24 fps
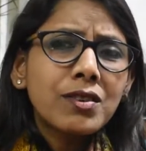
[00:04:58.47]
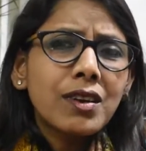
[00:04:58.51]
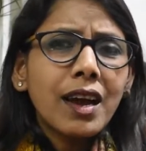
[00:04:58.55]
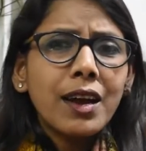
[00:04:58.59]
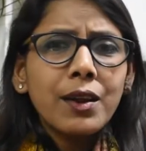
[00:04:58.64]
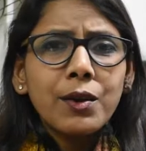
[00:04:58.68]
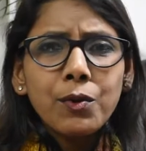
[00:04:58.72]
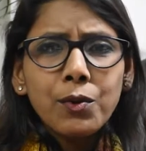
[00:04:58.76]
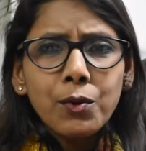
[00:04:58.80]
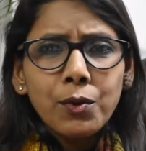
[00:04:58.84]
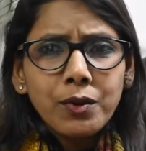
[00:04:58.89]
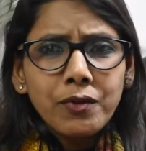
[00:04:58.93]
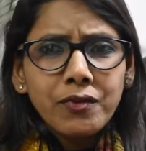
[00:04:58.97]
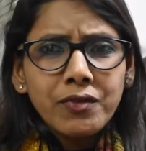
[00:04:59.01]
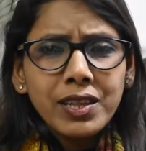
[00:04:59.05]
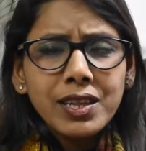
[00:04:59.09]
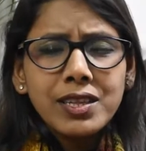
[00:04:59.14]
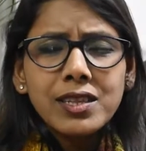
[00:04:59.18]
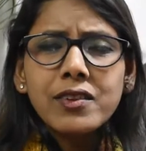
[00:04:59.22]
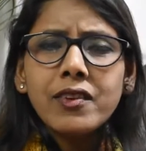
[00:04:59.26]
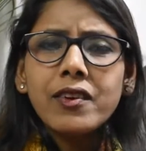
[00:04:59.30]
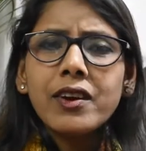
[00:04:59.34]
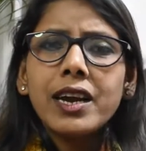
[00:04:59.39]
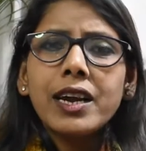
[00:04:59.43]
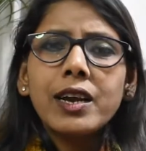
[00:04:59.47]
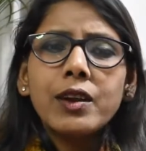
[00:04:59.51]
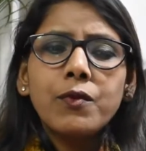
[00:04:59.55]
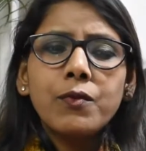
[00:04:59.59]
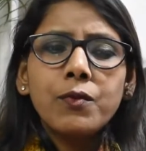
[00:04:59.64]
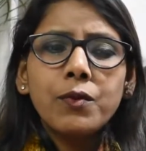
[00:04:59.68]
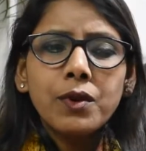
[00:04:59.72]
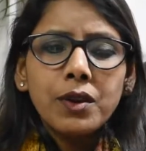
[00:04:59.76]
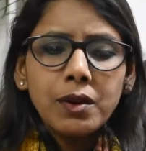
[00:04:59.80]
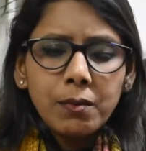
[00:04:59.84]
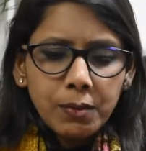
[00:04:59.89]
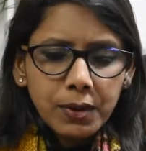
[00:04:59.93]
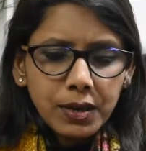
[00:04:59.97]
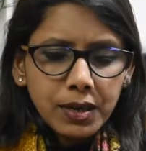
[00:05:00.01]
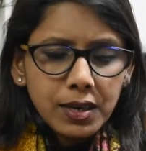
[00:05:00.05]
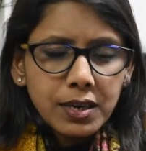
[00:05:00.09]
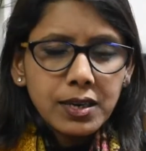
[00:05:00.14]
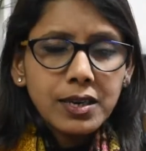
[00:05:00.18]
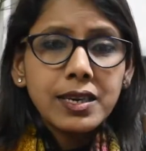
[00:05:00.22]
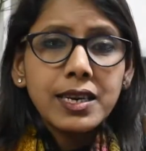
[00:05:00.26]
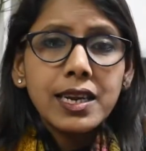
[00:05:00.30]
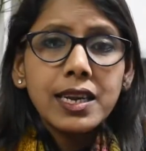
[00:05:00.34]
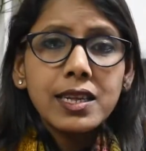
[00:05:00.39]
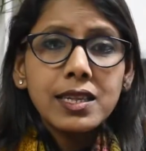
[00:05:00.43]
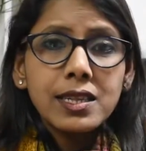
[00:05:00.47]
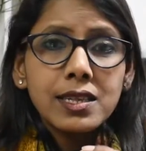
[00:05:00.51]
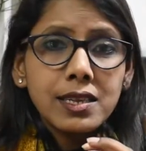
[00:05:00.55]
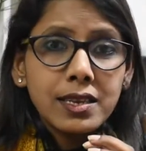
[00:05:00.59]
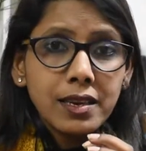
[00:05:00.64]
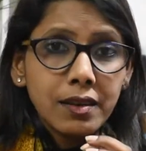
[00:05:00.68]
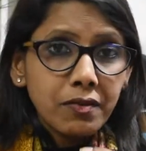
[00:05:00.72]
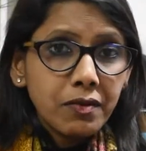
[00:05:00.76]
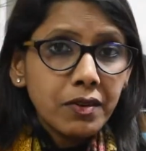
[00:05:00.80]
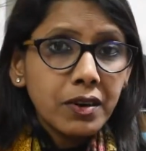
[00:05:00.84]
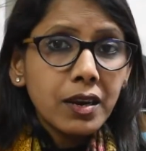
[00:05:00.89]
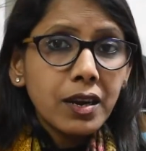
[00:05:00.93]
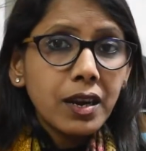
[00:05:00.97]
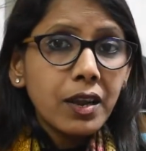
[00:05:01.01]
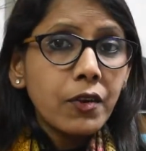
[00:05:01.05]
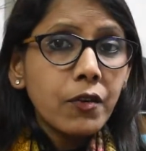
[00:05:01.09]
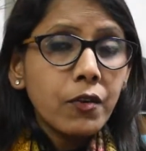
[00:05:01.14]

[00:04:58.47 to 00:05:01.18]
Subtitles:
I don't know if that's the right word, but it takes definitely